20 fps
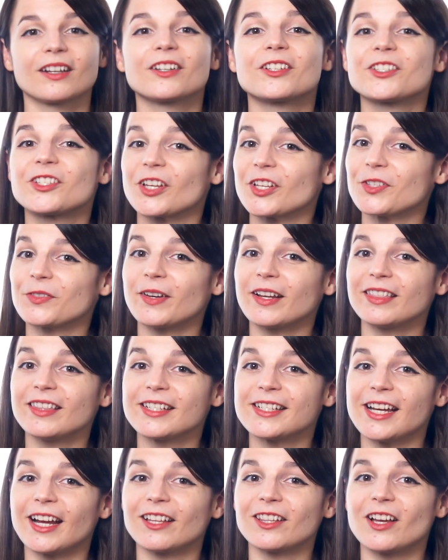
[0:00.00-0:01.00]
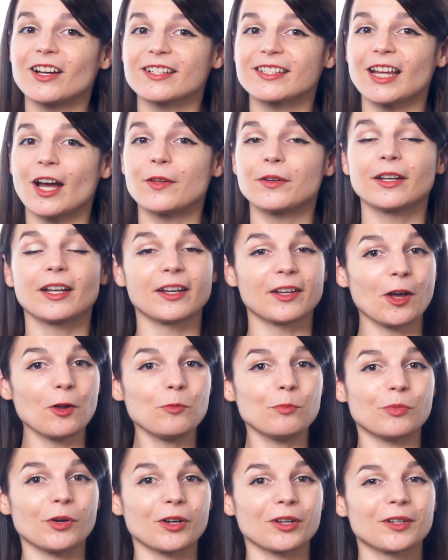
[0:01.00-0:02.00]
Just write the dialogue down in a
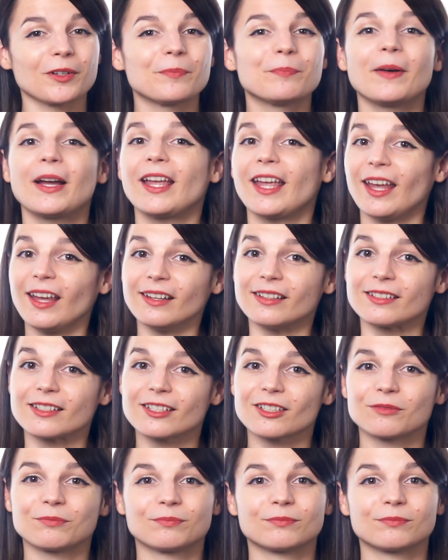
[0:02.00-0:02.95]
notebook, by hand.